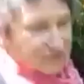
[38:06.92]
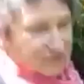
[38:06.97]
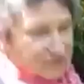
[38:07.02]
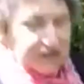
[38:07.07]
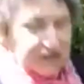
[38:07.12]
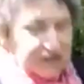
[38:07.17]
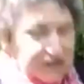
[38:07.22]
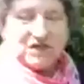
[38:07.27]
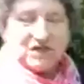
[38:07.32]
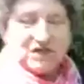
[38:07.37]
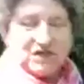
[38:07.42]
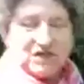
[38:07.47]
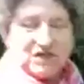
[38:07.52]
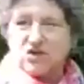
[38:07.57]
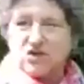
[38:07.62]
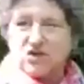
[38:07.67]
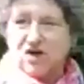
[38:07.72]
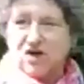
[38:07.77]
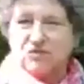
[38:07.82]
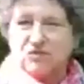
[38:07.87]
a
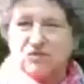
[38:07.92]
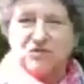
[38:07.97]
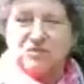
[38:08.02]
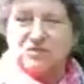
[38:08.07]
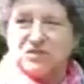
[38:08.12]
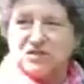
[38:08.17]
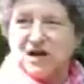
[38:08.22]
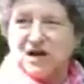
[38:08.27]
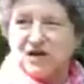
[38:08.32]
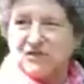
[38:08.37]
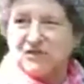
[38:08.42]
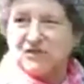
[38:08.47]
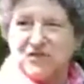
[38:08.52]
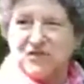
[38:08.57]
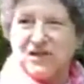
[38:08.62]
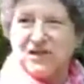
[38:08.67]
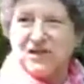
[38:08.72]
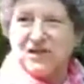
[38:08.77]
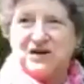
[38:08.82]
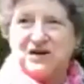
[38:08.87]
standoff with themselves. they
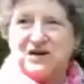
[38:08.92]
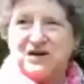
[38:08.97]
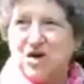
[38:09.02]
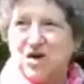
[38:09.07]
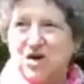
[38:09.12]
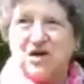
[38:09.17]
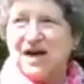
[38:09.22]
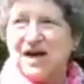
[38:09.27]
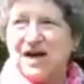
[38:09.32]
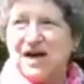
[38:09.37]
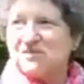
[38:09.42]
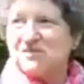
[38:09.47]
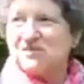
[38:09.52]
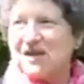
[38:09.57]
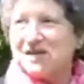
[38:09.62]
don't know that, right?